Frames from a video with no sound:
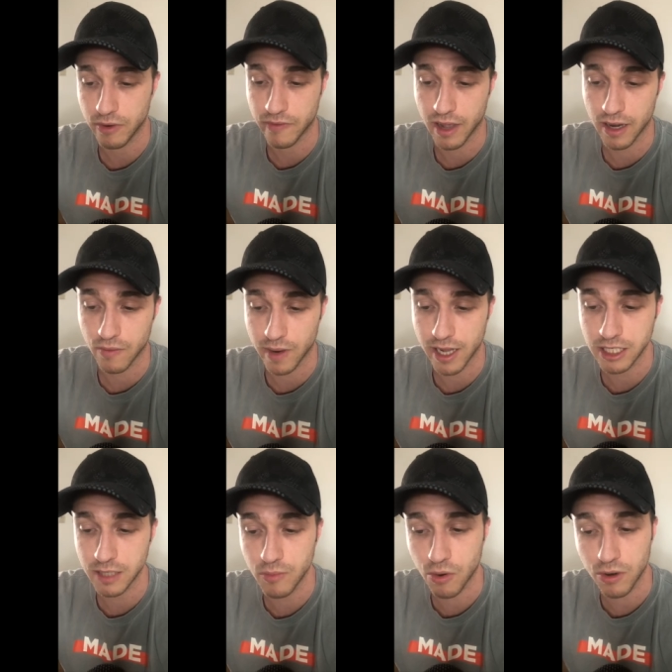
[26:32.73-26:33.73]
We've got a
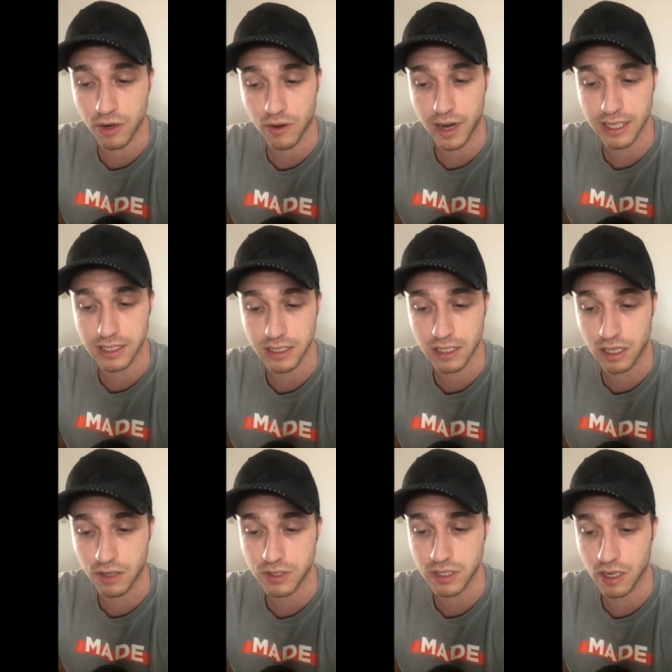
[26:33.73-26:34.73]
raging border crisis
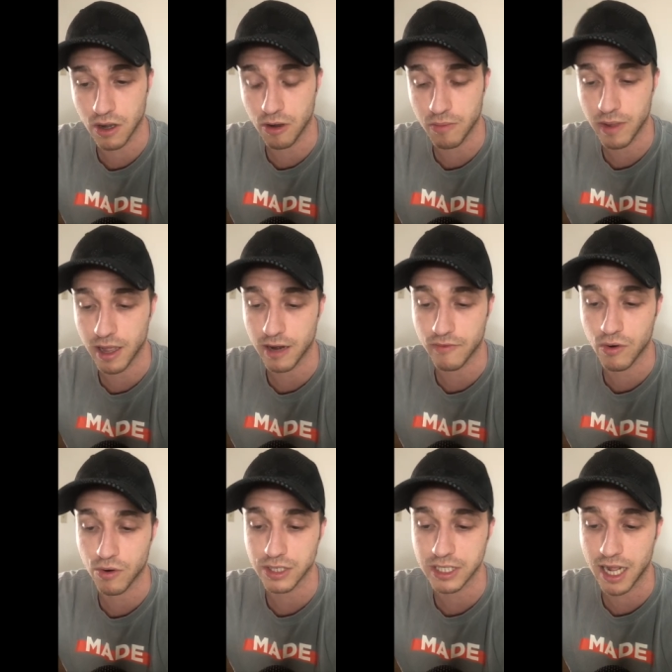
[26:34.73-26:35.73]
close to home. And of
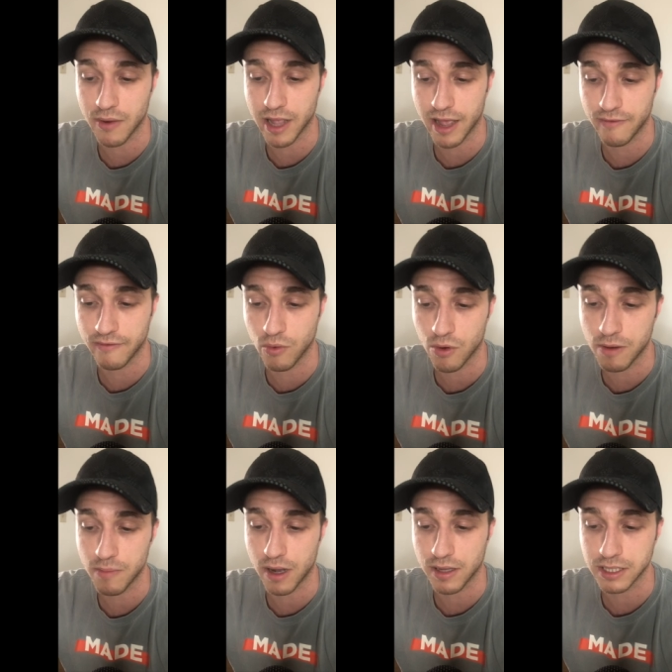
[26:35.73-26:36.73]
course, now we have
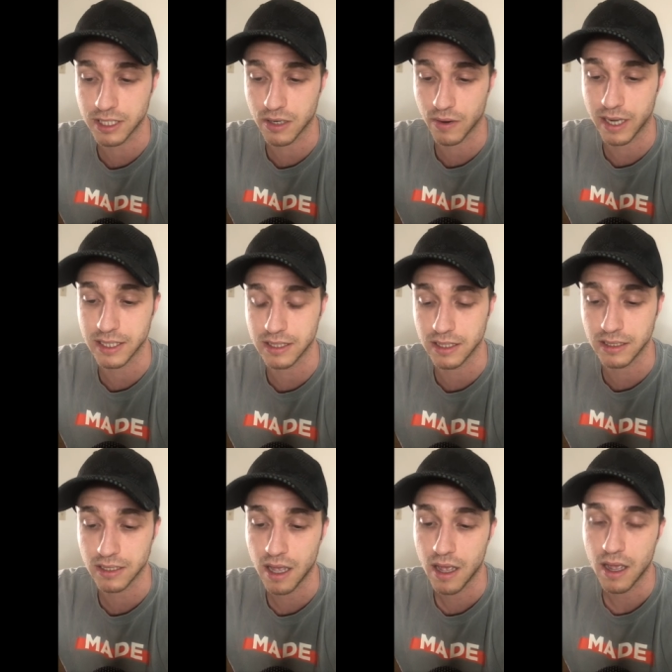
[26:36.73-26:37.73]
foreign policy
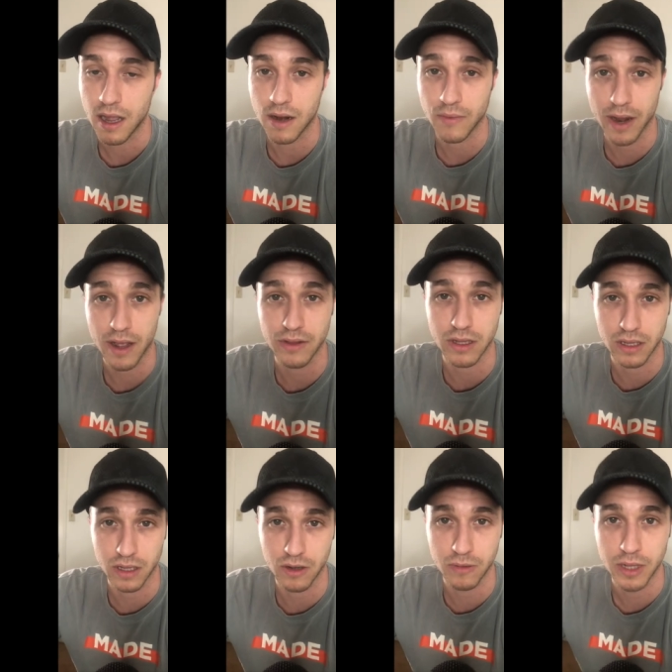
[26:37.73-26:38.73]
crises around the
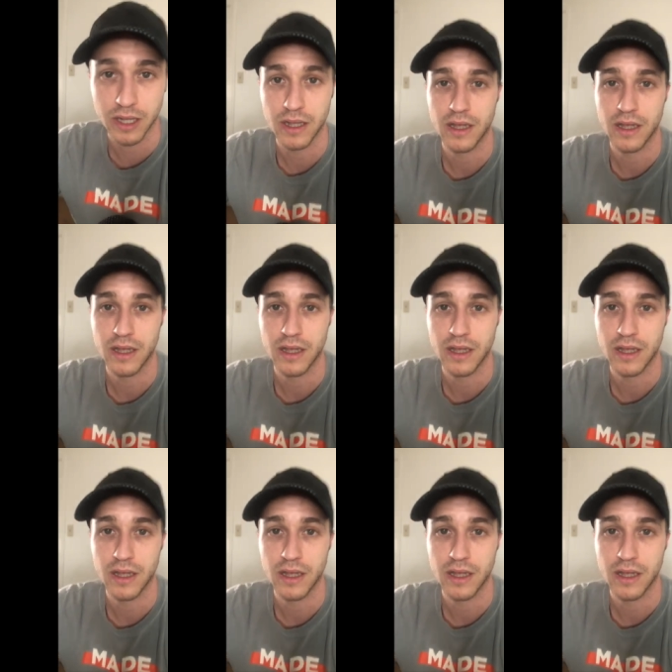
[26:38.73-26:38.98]
globe.